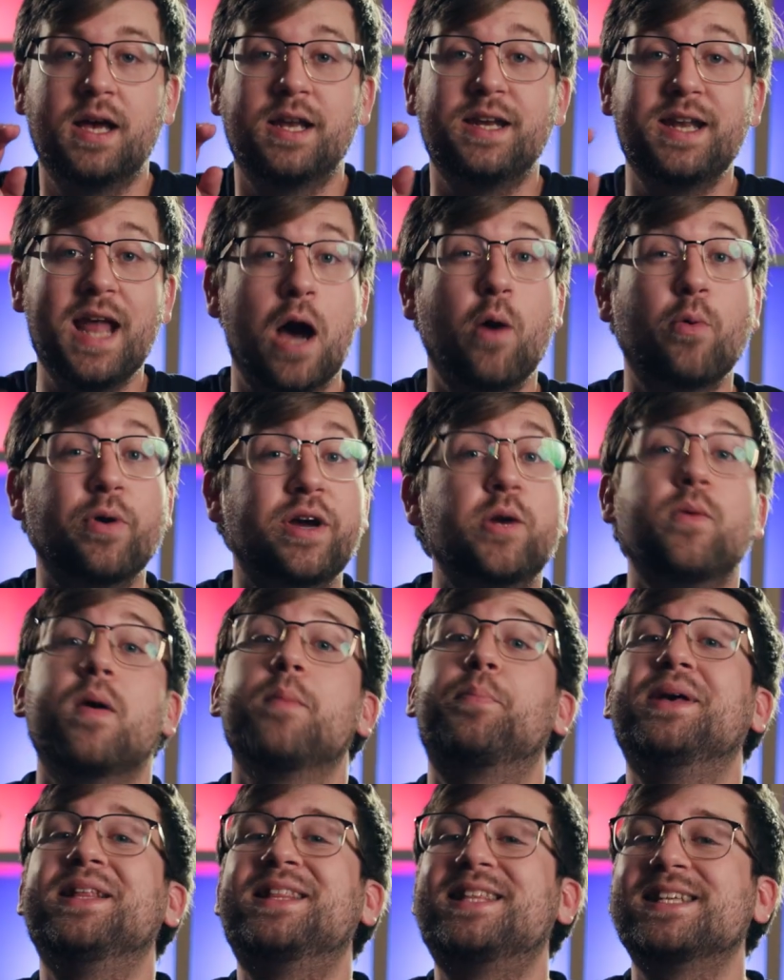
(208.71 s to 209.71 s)
Now we're going to
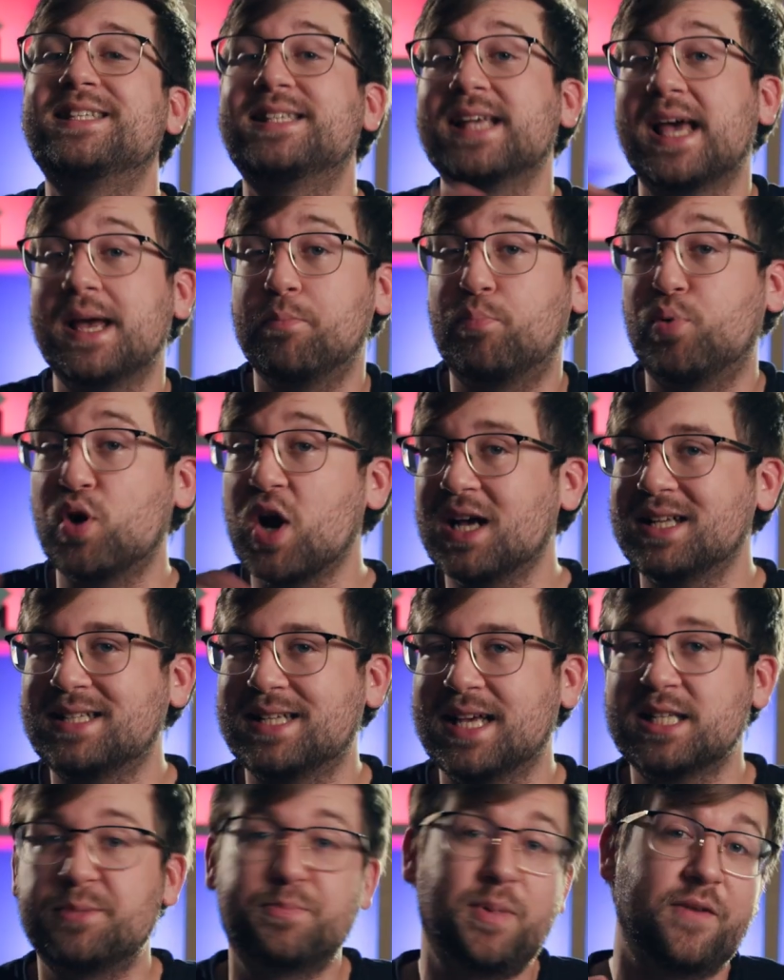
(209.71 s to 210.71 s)
repeat the same
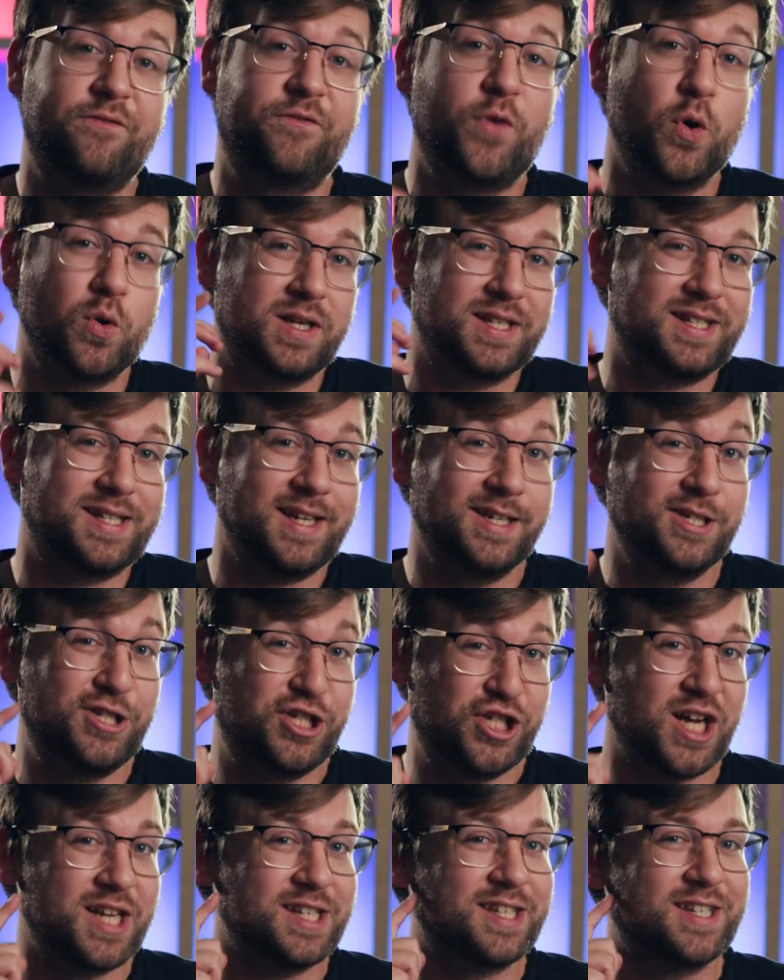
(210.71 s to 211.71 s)
process but focusing
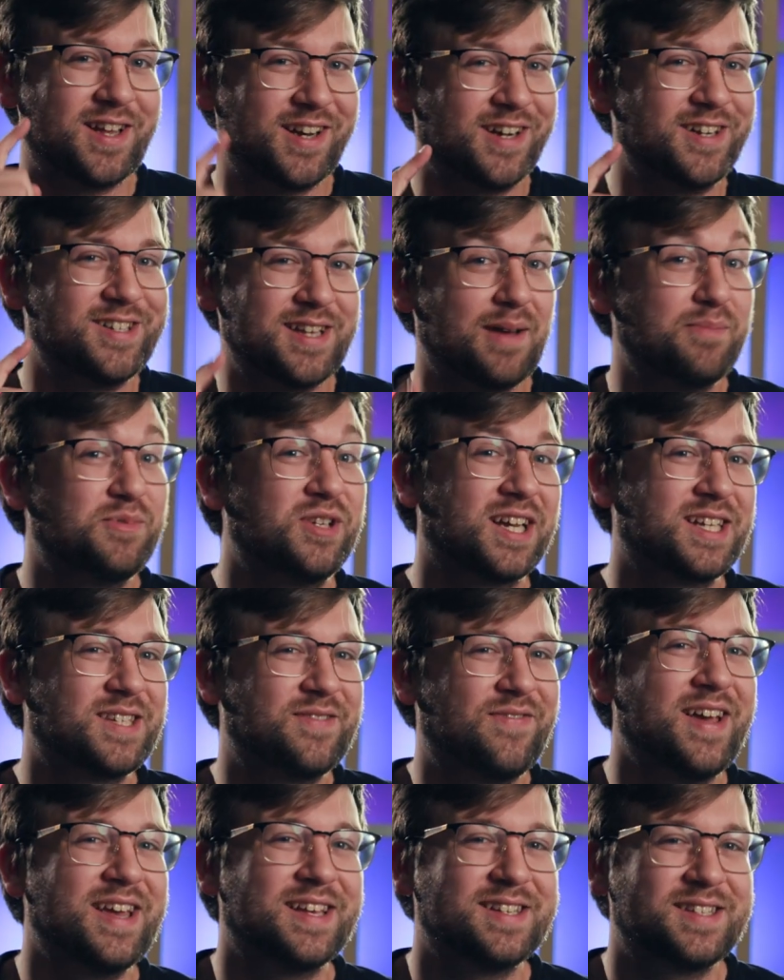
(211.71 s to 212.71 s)
just on our subject's
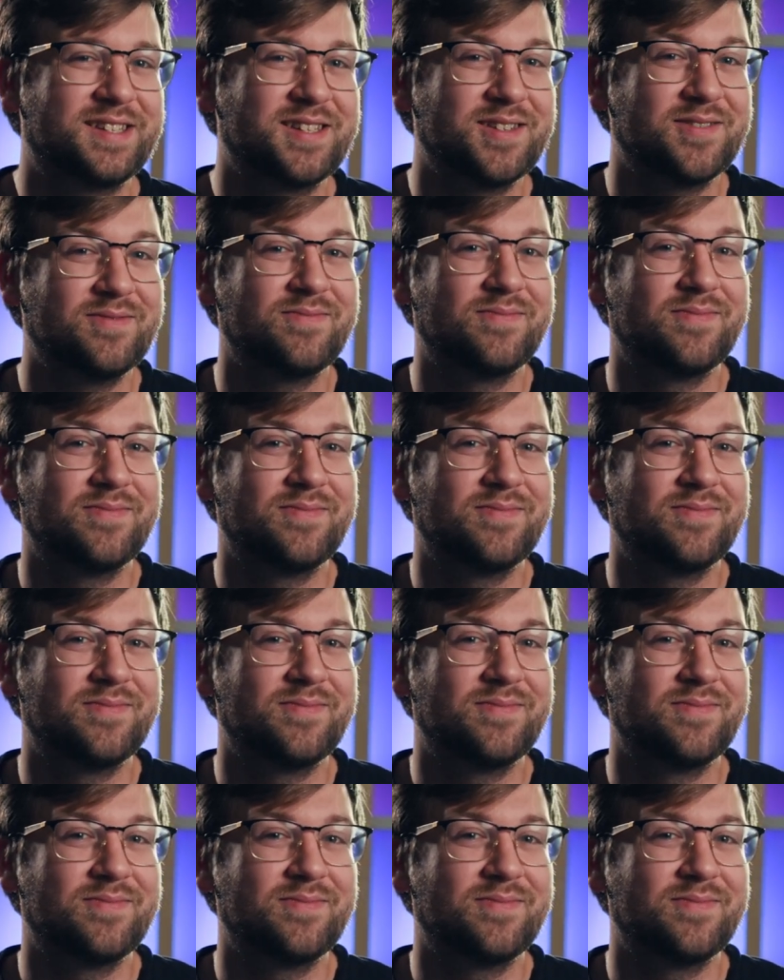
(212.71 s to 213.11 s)
face.